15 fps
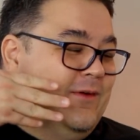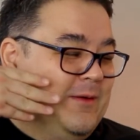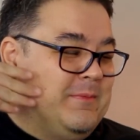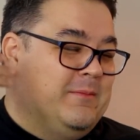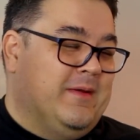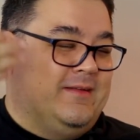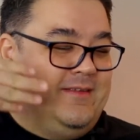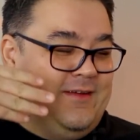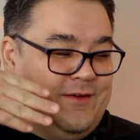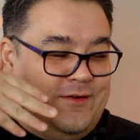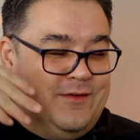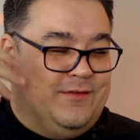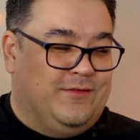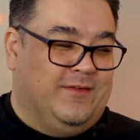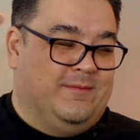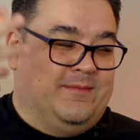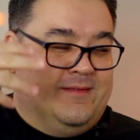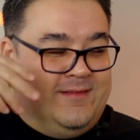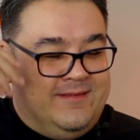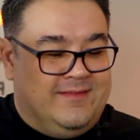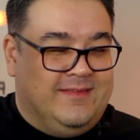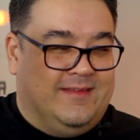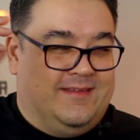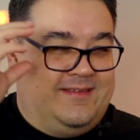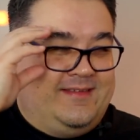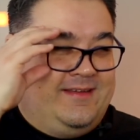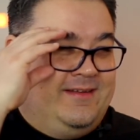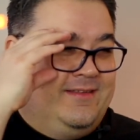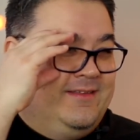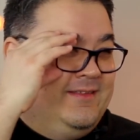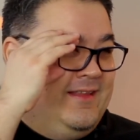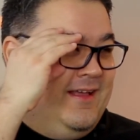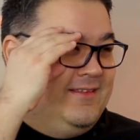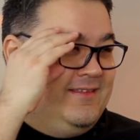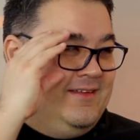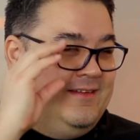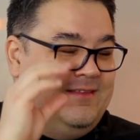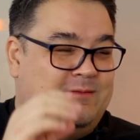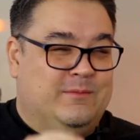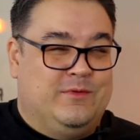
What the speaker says: wiping my tears from the last scene of the